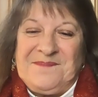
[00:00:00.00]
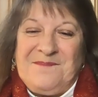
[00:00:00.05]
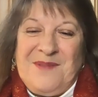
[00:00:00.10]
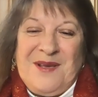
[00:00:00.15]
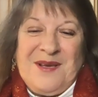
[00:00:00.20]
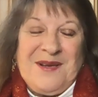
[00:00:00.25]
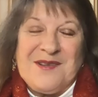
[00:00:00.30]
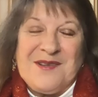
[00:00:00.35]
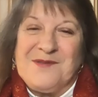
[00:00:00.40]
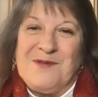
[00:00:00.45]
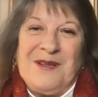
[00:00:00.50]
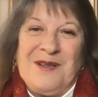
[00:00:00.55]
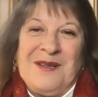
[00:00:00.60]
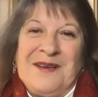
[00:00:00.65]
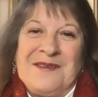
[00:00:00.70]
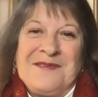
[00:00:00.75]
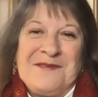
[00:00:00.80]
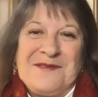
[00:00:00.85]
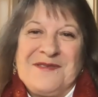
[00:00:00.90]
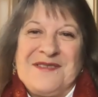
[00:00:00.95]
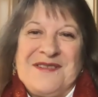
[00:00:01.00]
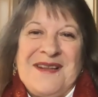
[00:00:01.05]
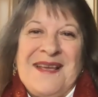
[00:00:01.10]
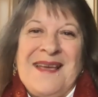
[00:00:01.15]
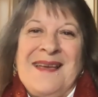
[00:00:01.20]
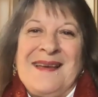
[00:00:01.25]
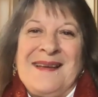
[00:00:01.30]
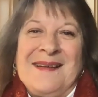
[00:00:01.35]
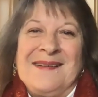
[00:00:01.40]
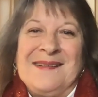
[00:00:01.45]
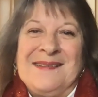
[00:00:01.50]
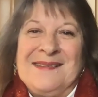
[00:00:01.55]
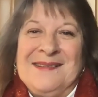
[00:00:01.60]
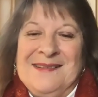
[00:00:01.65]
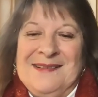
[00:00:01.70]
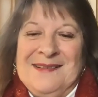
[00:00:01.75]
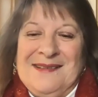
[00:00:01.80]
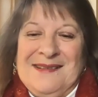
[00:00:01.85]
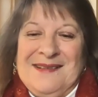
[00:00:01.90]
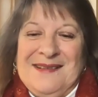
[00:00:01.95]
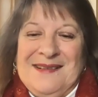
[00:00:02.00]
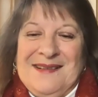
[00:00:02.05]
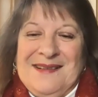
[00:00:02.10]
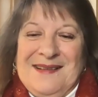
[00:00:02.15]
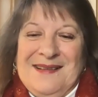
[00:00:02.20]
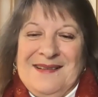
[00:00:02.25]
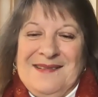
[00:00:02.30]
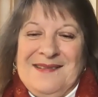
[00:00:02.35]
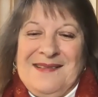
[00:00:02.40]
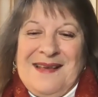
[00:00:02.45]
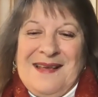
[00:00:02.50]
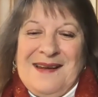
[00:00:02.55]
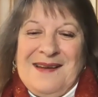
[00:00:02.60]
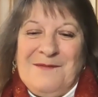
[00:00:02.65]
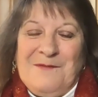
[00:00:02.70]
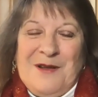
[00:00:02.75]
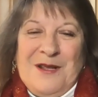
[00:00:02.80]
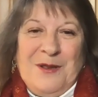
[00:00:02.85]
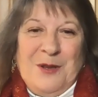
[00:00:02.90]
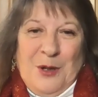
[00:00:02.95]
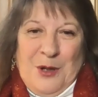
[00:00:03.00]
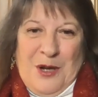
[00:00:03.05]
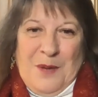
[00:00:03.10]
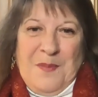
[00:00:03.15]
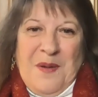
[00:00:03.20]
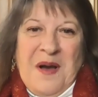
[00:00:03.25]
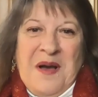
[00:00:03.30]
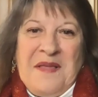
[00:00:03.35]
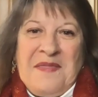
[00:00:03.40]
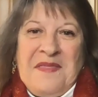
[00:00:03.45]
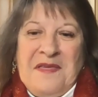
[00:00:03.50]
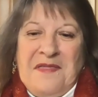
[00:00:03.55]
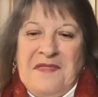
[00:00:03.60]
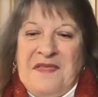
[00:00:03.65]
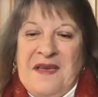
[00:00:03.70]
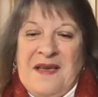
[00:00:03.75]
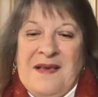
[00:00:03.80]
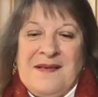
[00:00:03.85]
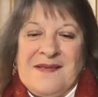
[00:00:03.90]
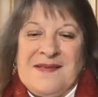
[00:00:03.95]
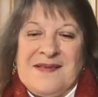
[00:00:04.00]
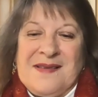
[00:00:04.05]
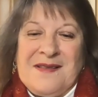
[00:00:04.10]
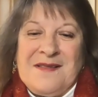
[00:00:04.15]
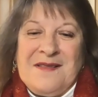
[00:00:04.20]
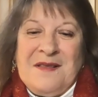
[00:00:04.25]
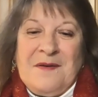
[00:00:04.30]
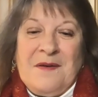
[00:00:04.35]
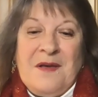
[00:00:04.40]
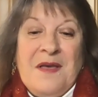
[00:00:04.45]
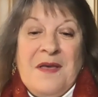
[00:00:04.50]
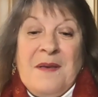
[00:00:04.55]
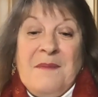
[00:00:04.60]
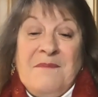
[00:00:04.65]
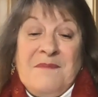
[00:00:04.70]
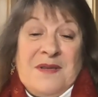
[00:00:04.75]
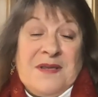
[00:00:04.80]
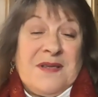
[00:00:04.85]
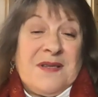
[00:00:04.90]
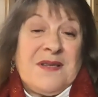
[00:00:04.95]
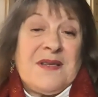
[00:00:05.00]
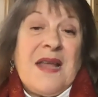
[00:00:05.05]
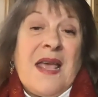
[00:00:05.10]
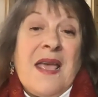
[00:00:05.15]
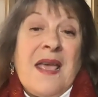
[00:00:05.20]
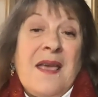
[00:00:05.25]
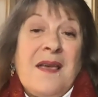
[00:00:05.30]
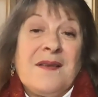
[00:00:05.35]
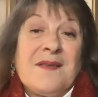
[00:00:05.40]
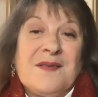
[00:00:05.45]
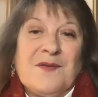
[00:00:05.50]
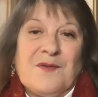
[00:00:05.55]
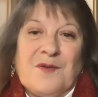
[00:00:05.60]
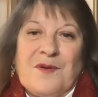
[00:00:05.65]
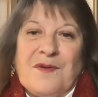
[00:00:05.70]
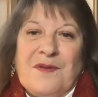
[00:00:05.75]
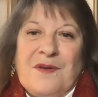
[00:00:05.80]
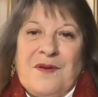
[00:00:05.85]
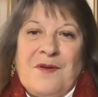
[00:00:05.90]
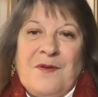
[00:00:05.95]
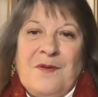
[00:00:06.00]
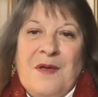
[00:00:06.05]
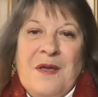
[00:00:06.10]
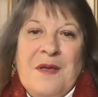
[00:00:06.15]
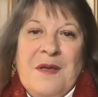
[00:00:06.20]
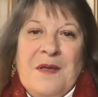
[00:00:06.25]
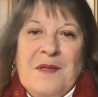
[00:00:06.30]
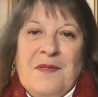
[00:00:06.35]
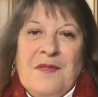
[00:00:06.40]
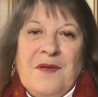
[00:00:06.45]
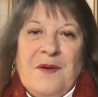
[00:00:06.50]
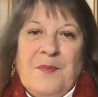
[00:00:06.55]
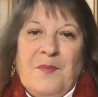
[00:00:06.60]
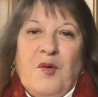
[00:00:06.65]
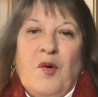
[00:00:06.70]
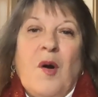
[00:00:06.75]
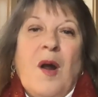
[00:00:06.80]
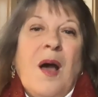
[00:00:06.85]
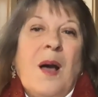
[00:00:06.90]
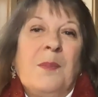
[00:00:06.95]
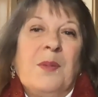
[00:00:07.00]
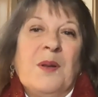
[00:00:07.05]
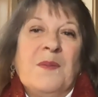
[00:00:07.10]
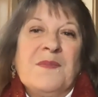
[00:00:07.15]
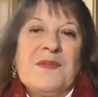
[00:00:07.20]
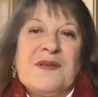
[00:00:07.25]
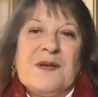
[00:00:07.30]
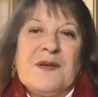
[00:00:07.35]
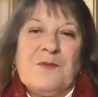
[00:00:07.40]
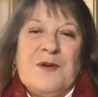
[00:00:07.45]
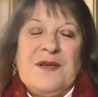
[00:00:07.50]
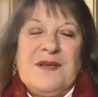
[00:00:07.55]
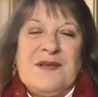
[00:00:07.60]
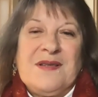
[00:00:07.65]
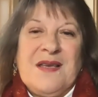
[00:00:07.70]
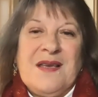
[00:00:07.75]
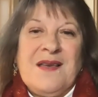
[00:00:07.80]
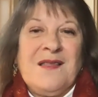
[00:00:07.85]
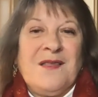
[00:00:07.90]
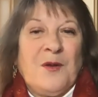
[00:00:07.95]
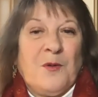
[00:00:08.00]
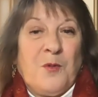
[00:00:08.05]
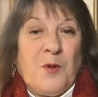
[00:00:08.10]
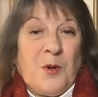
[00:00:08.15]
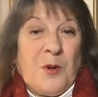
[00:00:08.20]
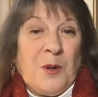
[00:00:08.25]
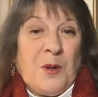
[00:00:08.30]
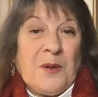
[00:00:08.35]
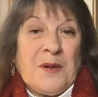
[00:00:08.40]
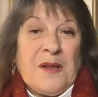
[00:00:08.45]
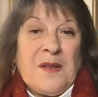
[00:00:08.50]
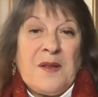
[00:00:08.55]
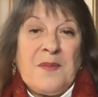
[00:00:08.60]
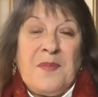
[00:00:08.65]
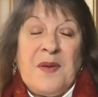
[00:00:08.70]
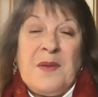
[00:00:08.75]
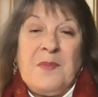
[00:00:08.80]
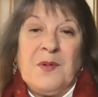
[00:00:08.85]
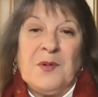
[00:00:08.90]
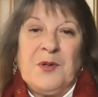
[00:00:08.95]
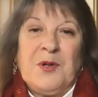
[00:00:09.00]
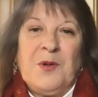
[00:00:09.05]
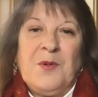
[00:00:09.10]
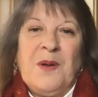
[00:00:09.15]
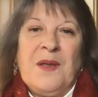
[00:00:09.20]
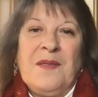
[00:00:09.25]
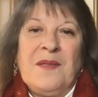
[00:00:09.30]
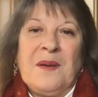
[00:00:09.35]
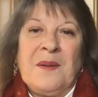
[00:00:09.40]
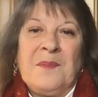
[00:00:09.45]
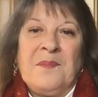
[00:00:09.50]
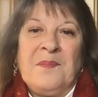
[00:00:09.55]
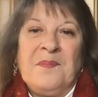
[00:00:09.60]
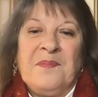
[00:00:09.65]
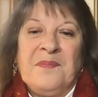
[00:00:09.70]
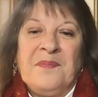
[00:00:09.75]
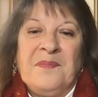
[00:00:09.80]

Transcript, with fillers: because we'll understand that we look upon the things and the mistakes or the the problems that we see in the world and the people doing them